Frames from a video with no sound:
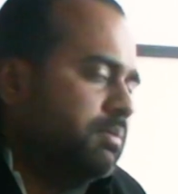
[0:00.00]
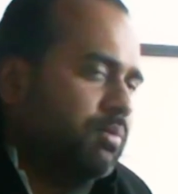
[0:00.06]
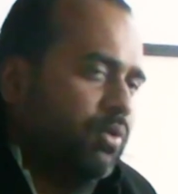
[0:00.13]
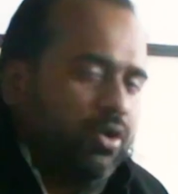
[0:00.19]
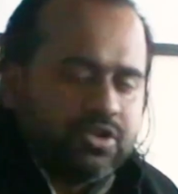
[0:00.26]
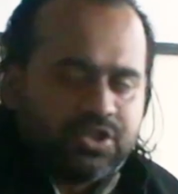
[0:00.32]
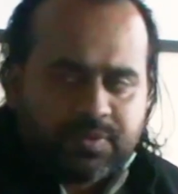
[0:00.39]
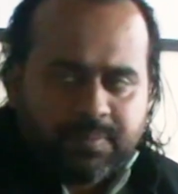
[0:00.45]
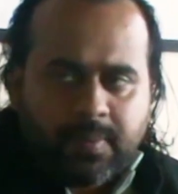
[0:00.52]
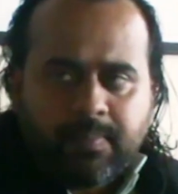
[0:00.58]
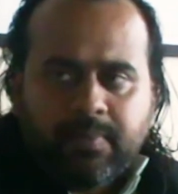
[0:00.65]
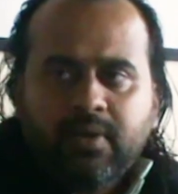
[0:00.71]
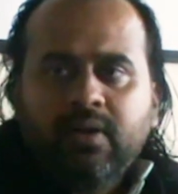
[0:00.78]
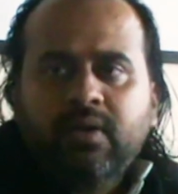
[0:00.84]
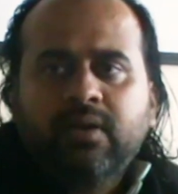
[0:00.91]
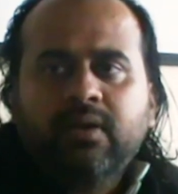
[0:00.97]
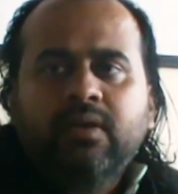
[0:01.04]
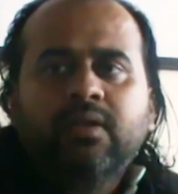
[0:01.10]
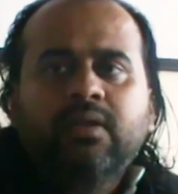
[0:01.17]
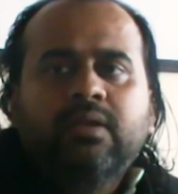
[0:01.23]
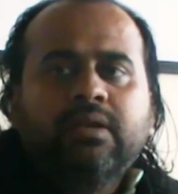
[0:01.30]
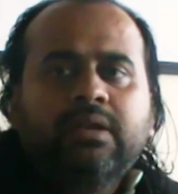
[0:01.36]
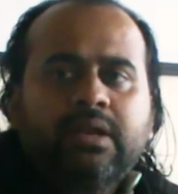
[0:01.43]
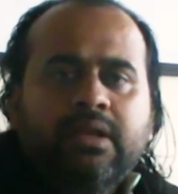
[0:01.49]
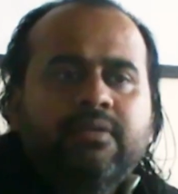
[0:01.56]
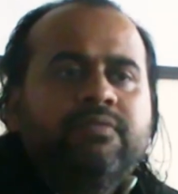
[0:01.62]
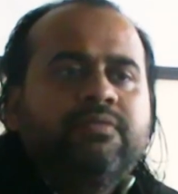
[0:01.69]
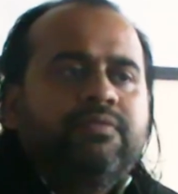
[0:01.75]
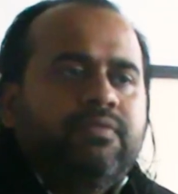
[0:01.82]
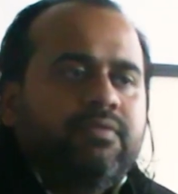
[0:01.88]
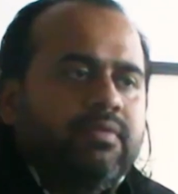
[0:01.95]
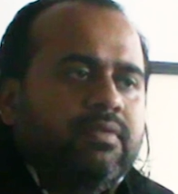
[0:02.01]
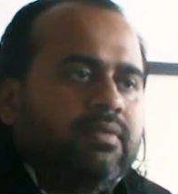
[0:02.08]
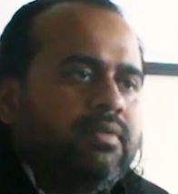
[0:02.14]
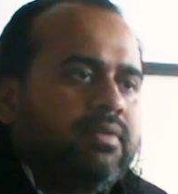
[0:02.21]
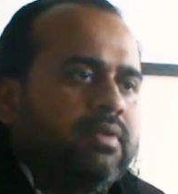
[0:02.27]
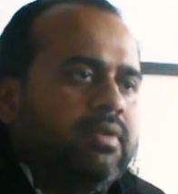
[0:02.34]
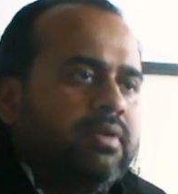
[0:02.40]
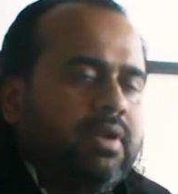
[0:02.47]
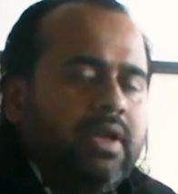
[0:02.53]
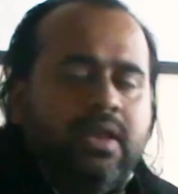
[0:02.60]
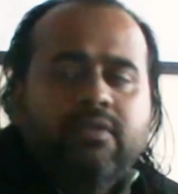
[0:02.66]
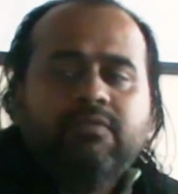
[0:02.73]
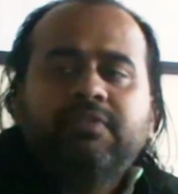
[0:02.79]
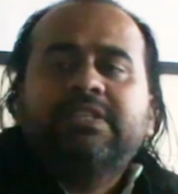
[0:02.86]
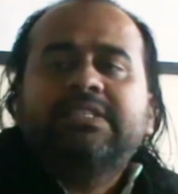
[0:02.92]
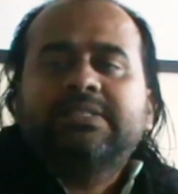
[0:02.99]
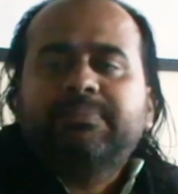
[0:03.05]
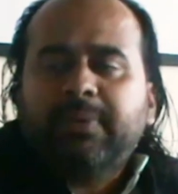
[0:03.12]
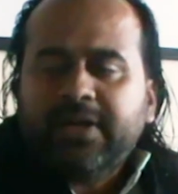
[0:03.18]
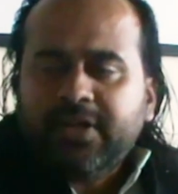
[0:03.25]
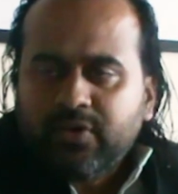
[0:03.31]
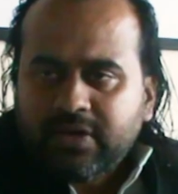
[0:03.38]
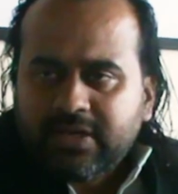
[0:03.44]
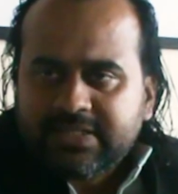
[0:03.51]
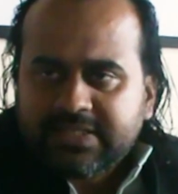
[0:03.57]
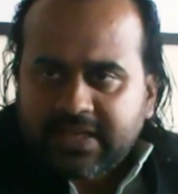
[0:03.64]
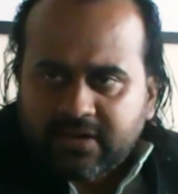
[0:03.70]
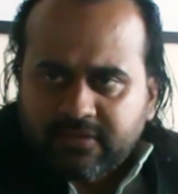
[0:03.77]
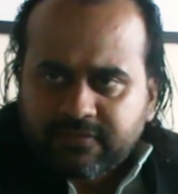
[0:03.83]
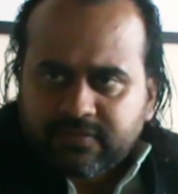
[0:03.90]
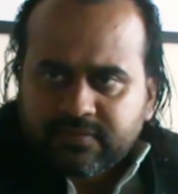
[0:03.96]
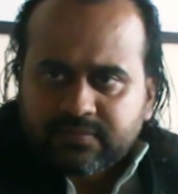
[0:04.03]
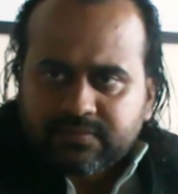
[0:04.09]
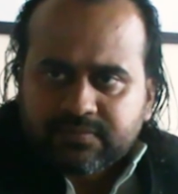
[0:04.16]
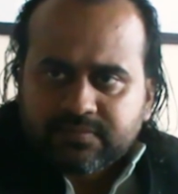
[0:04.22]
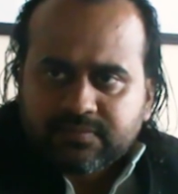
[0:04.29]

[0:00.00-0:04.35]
Most people live in which particular self?